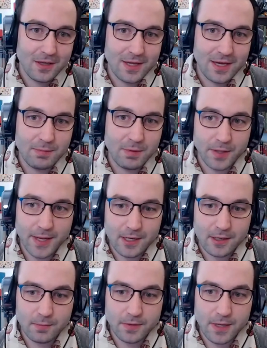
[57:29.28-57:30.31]
that had been
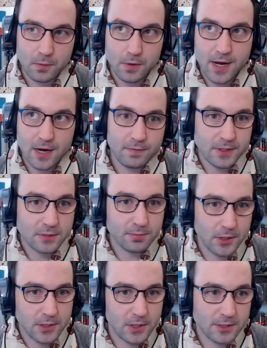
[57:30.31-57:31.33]
planned, but they were kind of
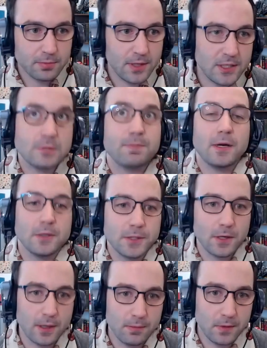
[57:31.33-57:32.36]
inspiration, inspired
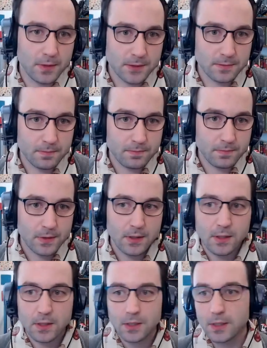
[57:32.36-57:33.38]
starting points.
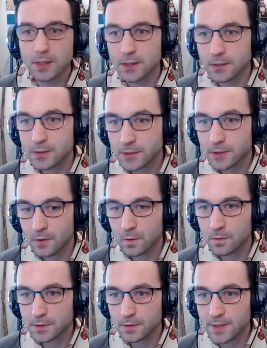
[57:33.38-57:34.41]
Um,
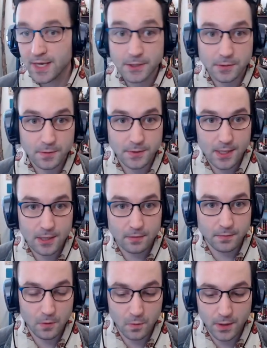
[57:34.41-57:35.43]
so, so yes, this was not out of
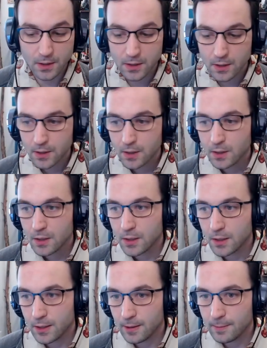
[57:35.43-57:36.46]
nowhere.
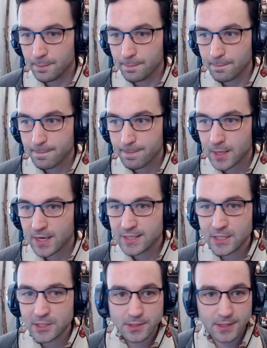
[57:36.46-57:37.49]
Um, and I
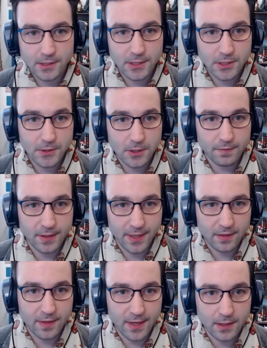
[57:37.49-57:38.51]
think, think teaching is often
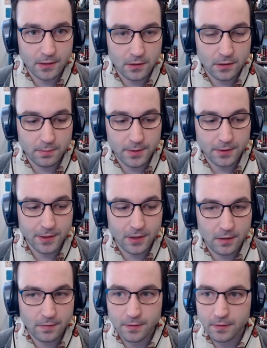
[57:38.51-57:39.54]
like that. You're, you're building
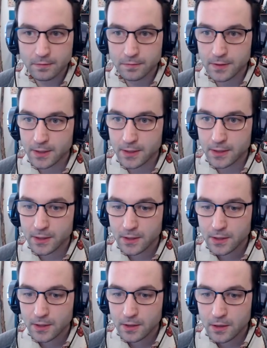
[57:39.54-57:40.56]
off of, uh,
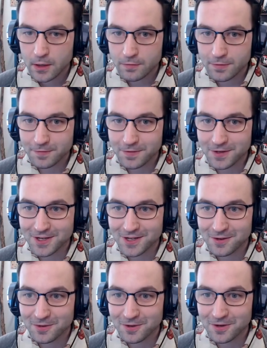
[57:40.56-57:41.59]
off of the,
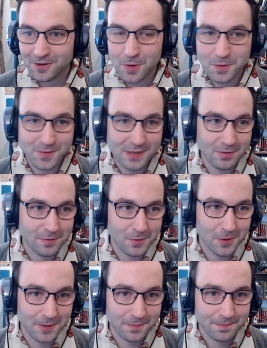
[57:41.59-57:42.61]
of what was made
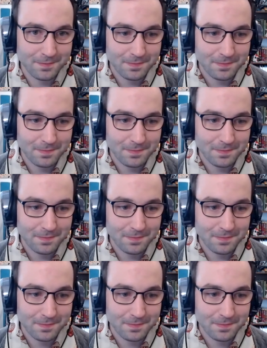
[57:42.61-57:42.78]
before.